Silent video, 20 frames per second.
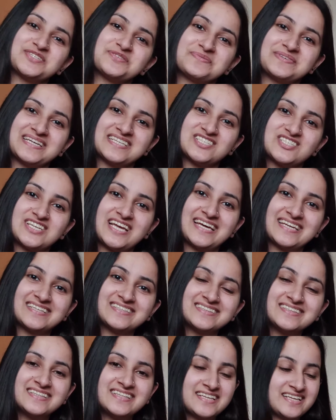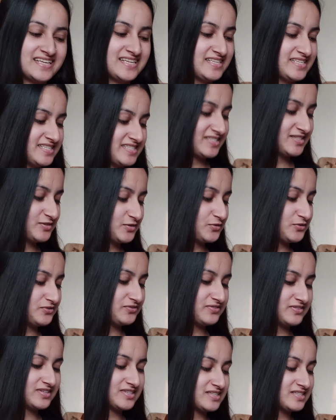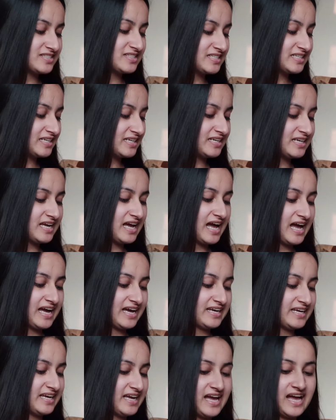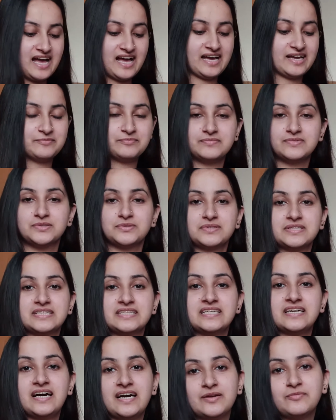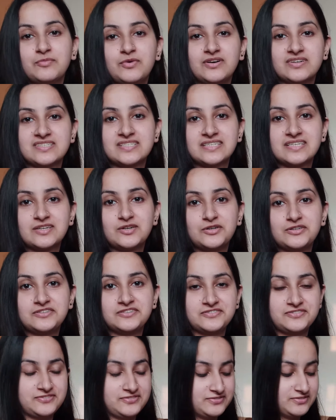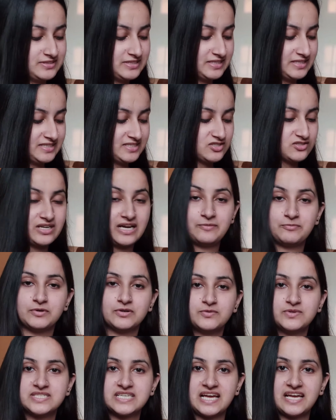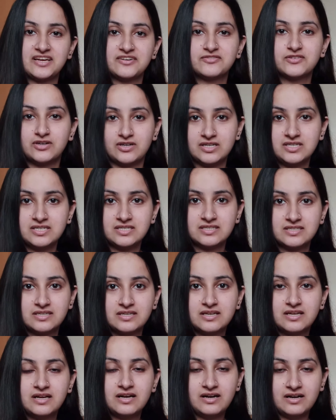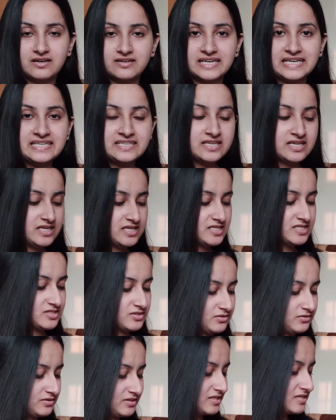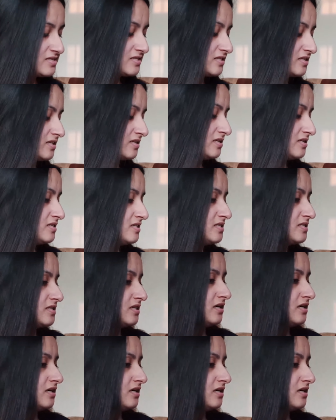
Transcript: to my channel. So for today I am doing the unboxing of the tripod which I have got. Alright, so this is